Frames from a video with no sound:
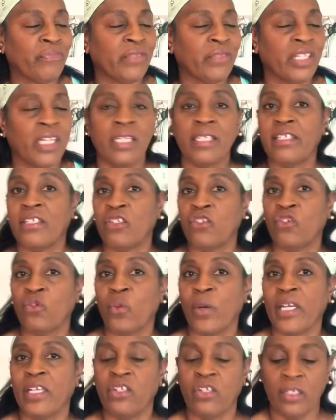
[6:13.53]

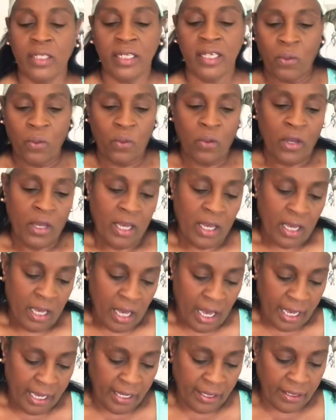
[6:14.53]
situation.
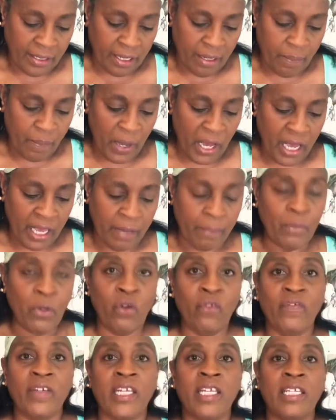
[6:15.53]
I ended up buying
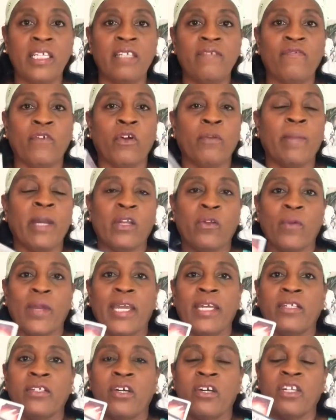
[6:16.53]
movies for my
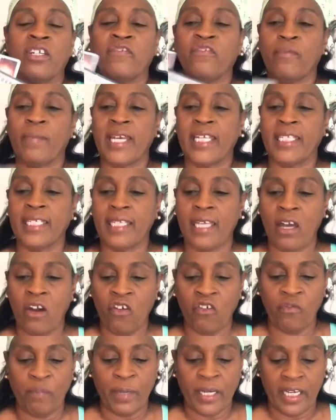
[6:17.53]
granddaughters, for
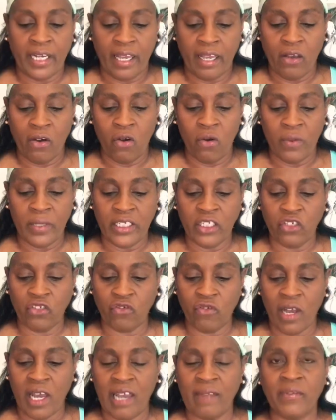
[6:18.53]
myself, but I always
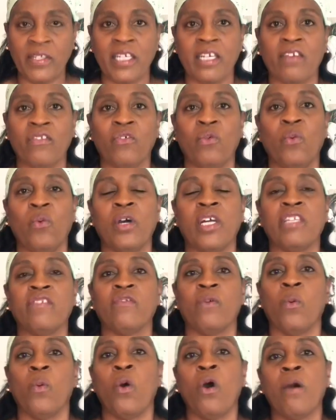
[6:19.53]
strive to get the ones
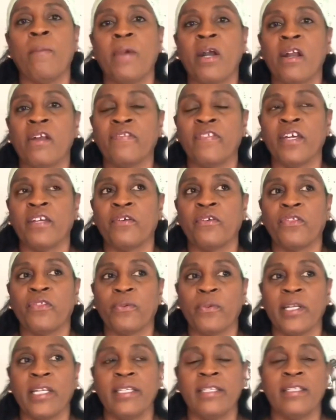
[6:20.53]
from Walmart that are
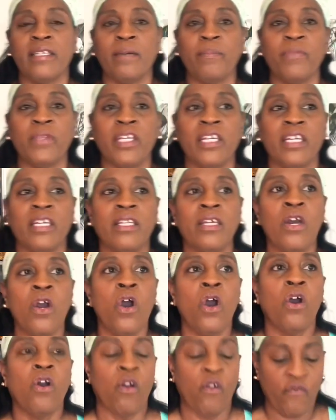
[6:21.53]
three something
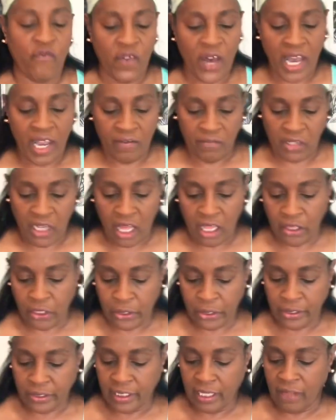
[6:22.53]
or five
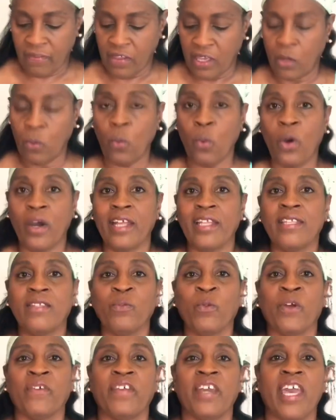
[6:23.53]
dollars, and then
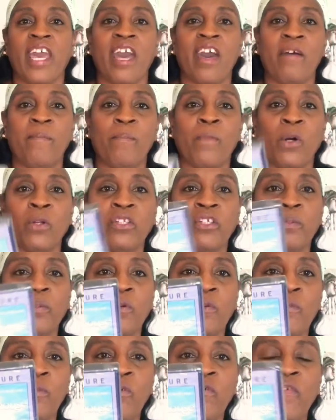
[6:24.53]
ones where they have
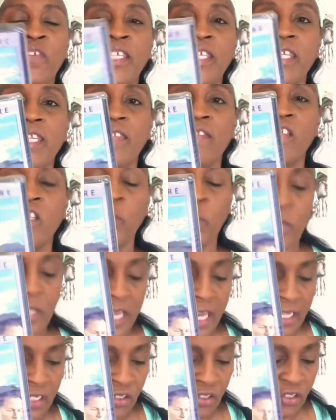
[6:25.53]
multiple movies in it. This one
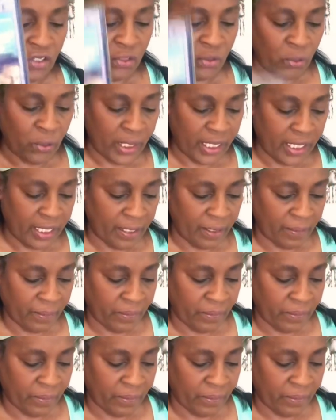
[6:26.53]
has two in it,